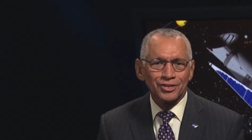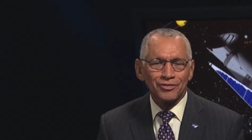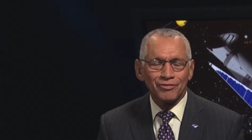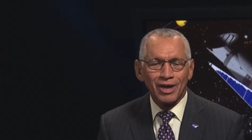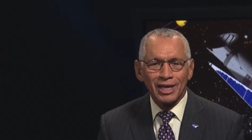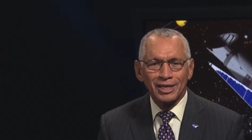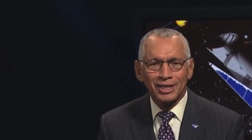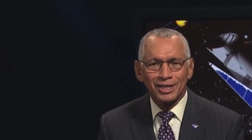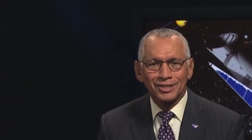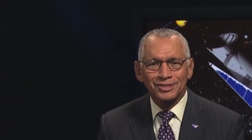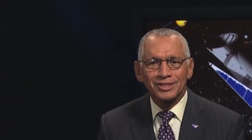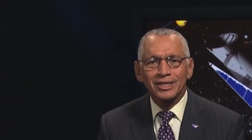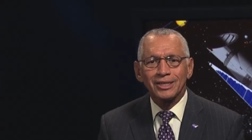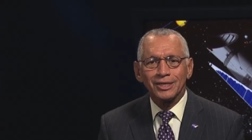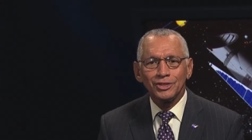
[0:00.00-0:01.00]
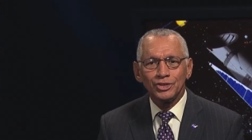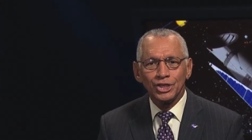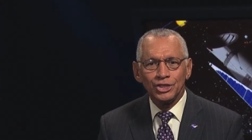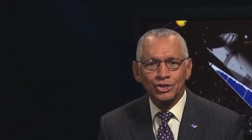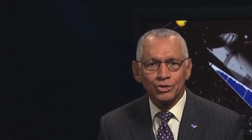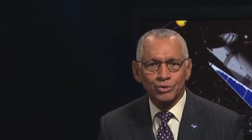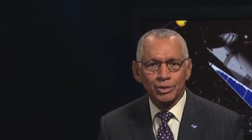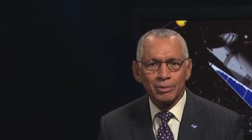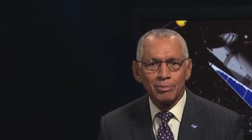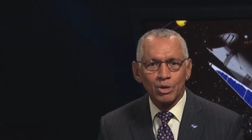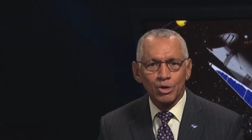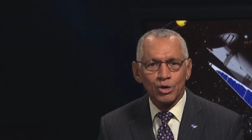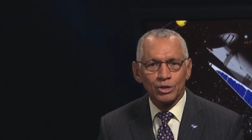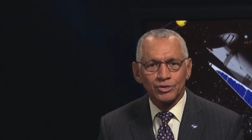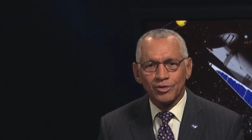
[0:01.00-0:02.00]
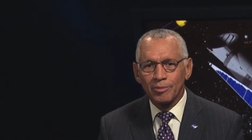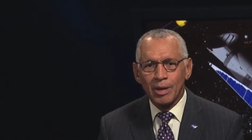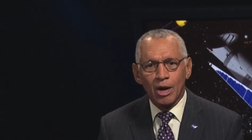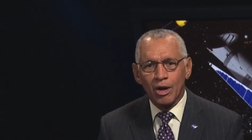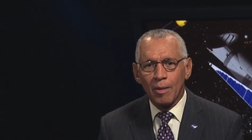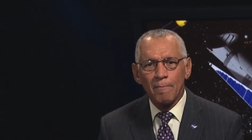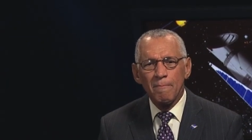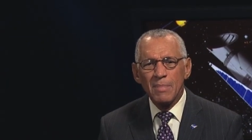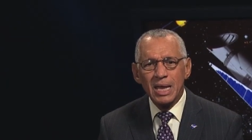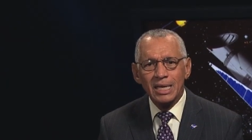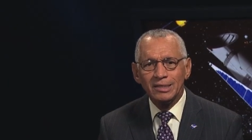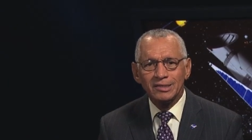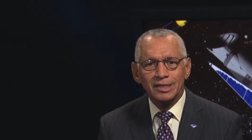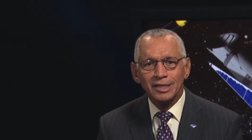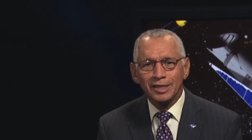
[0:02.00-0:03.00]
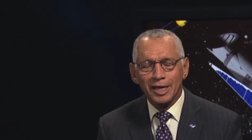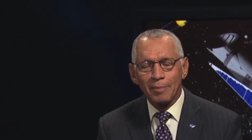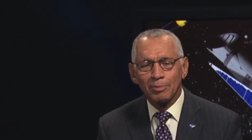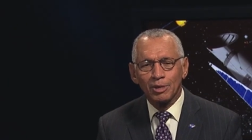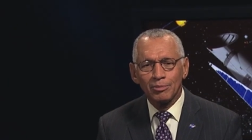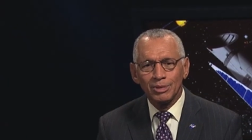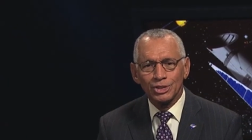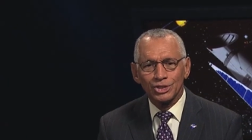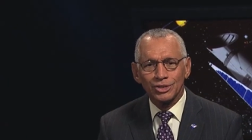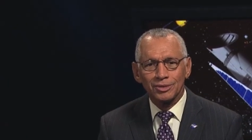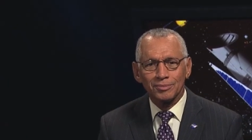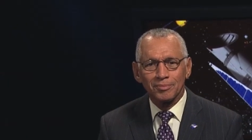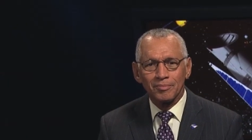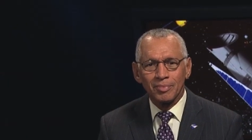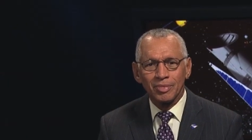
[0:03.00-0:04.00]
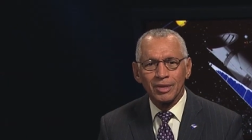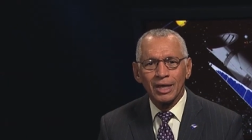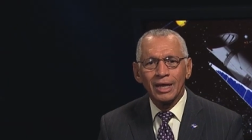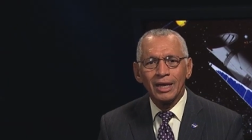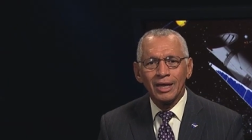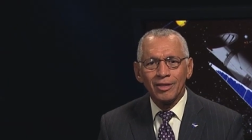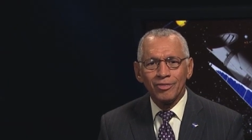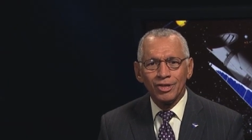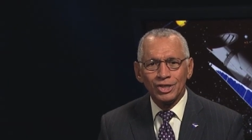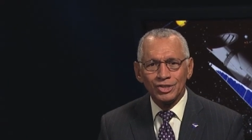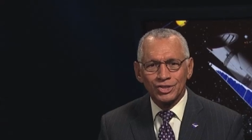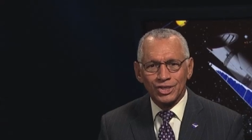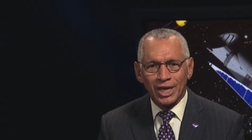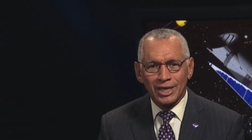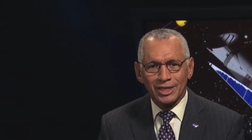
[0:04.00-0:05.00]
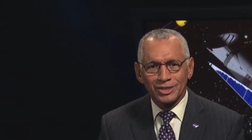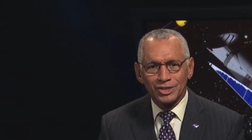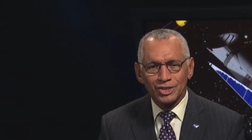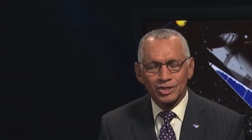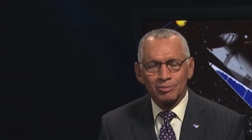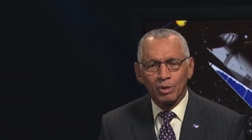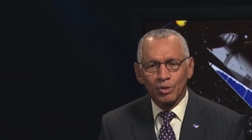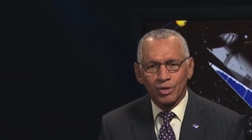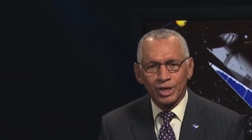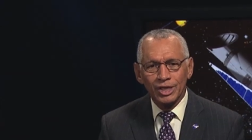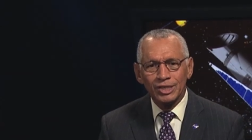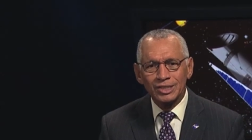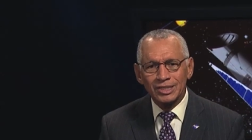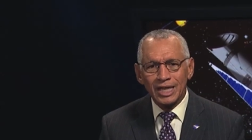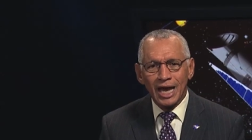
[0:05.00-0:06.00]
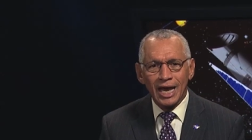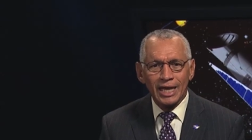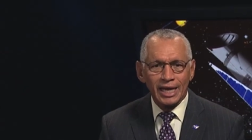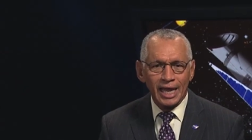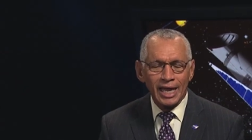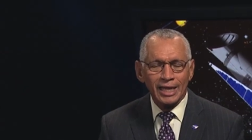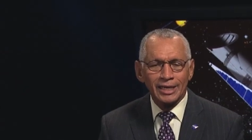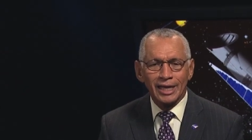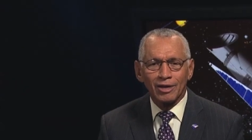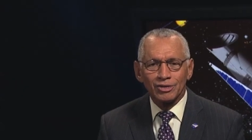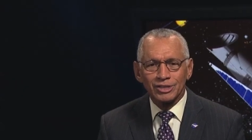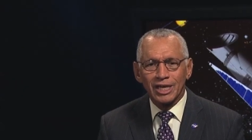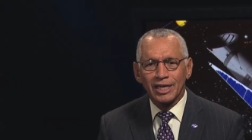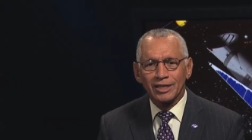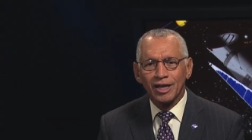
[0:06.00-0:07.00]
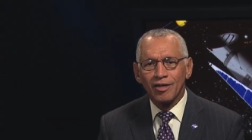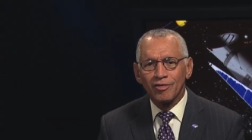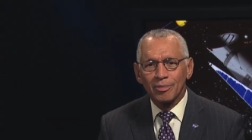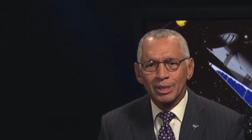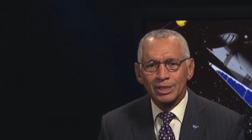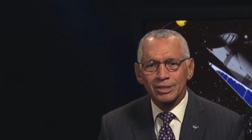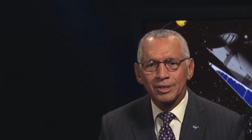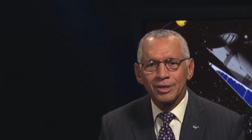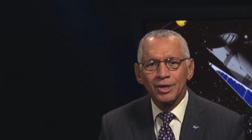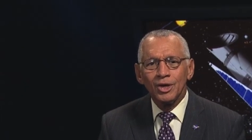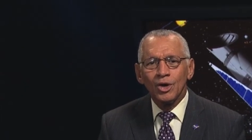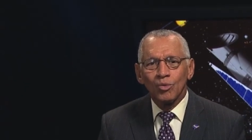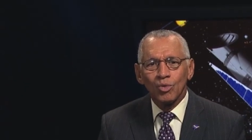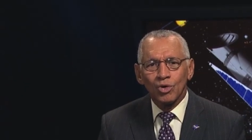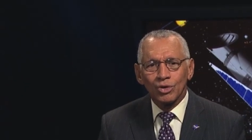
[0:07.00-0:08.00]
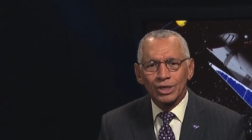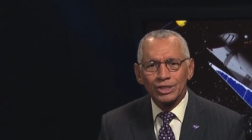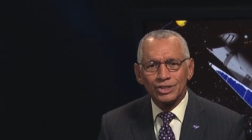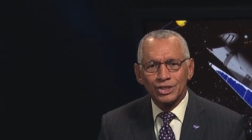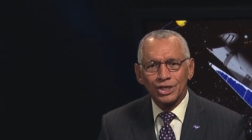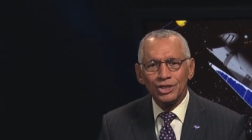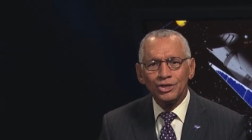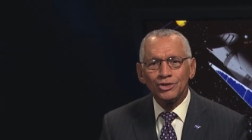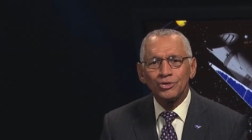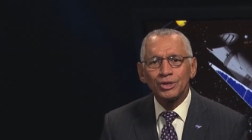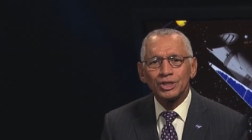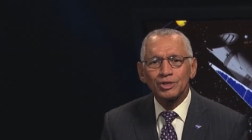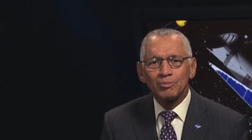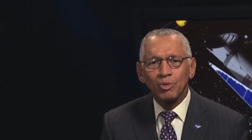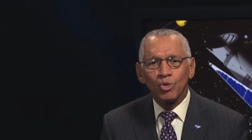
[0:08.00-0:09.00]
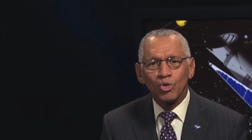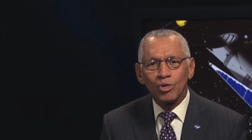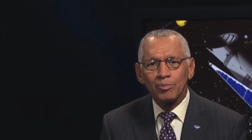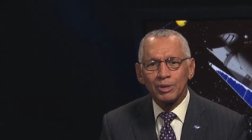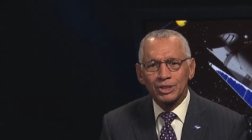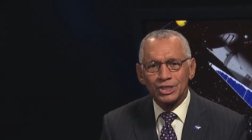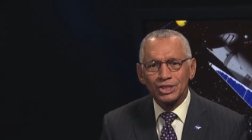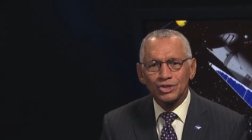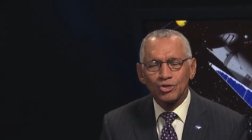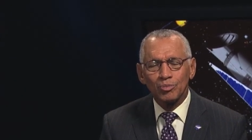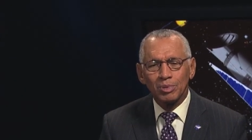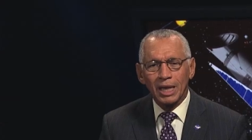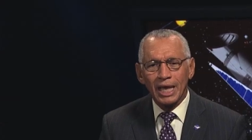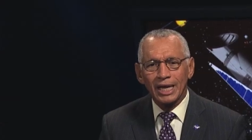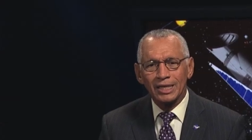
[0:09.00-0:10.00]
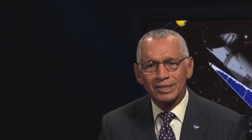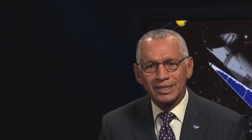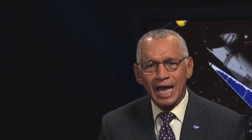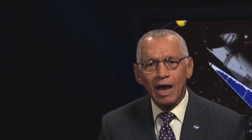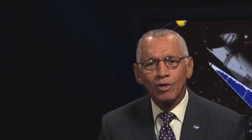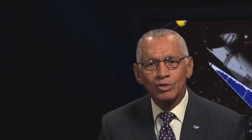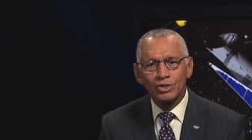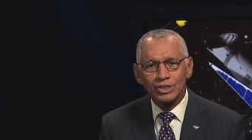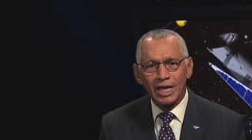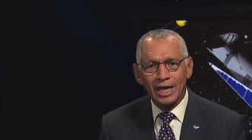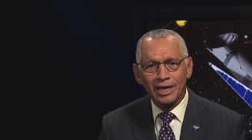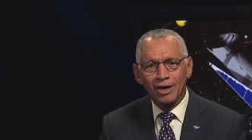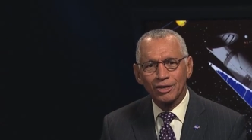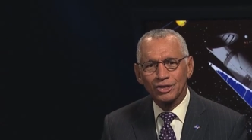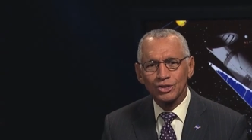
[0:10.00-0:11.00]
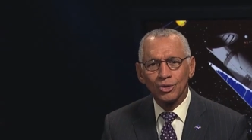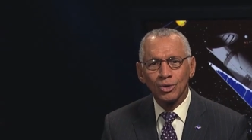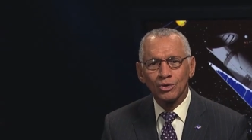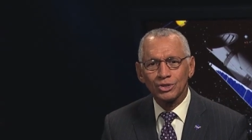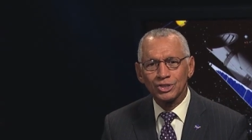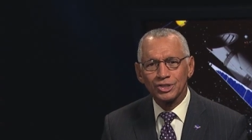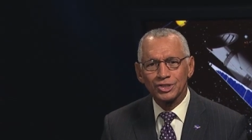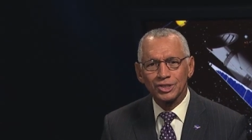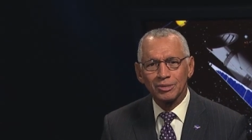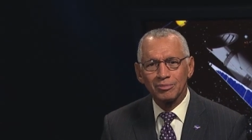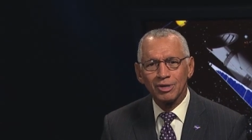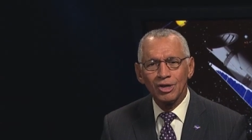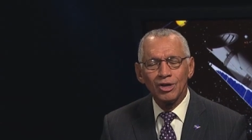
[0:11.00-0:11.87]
the findings that continue to emerge from our amazing Kepler mission. These scientists, both inside and outside government, will continue to explore potential planets outside our solar system